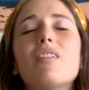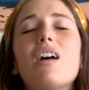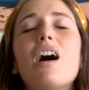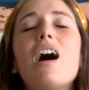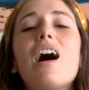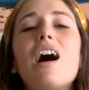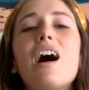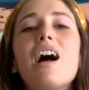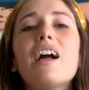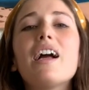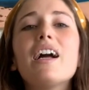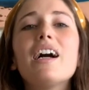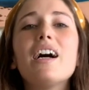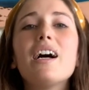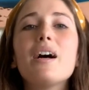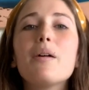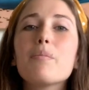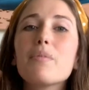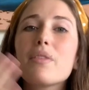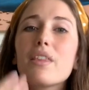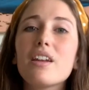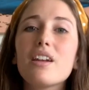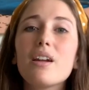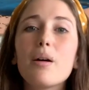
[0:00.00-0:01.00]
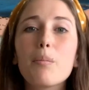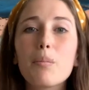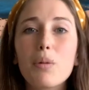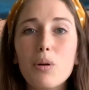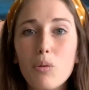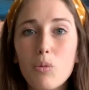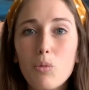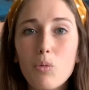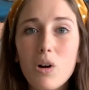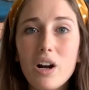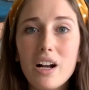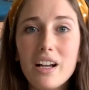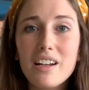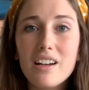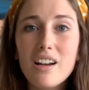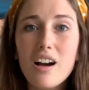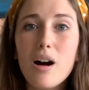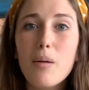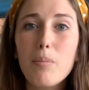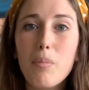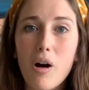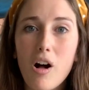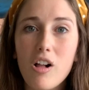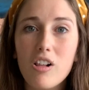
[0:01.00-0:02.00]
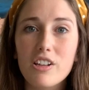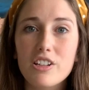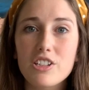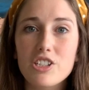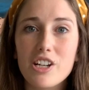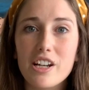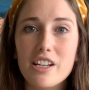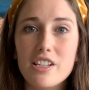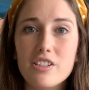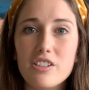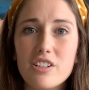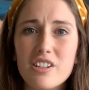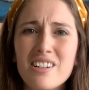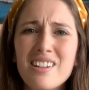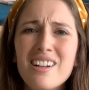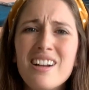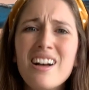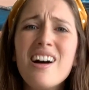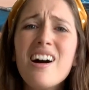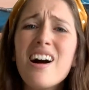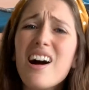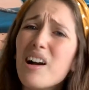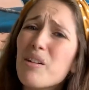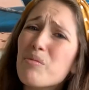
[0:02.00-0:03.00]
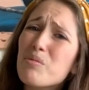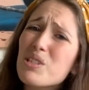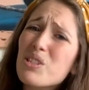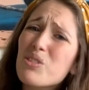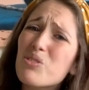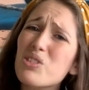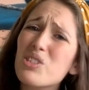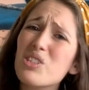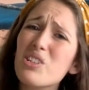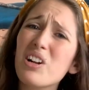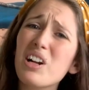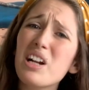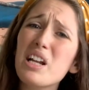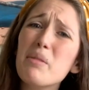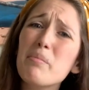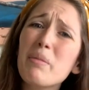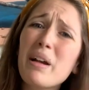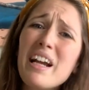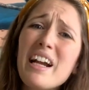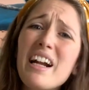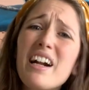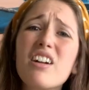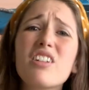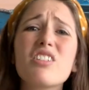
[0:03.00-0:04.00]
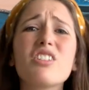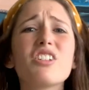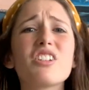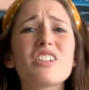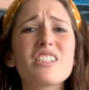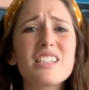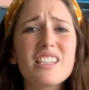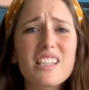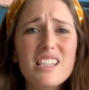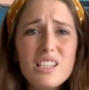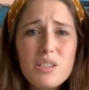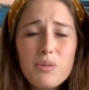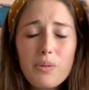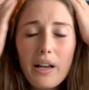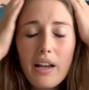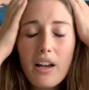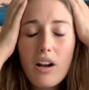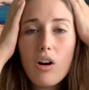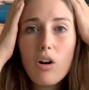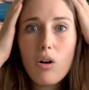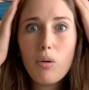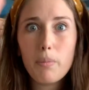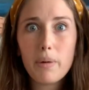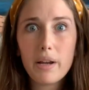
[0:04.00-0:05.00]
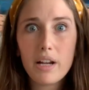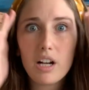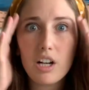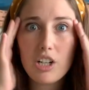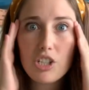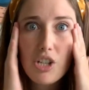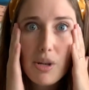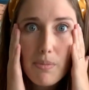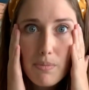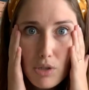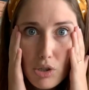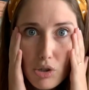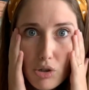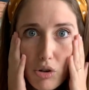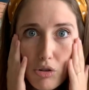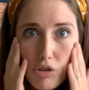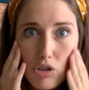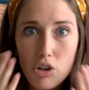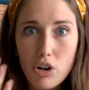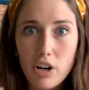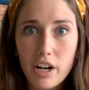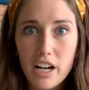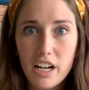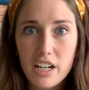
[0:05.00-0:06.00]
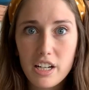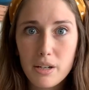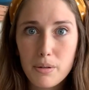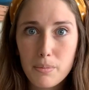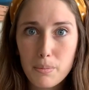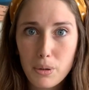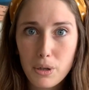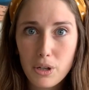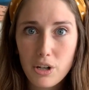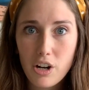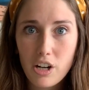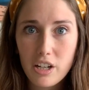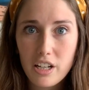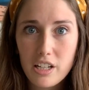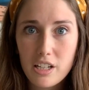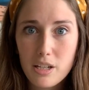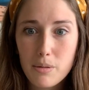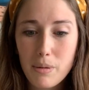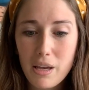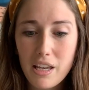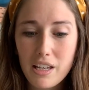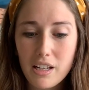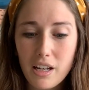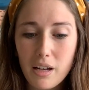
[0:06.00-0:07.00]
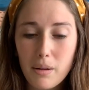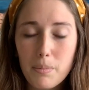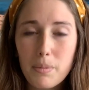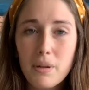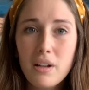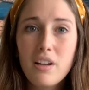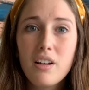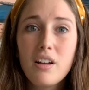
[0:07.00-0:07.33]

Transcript: I am the #1 apologizer. I'm so sorry my hair looks this way. Oh my gosh, I'm so sorry I didn't put on any makeup.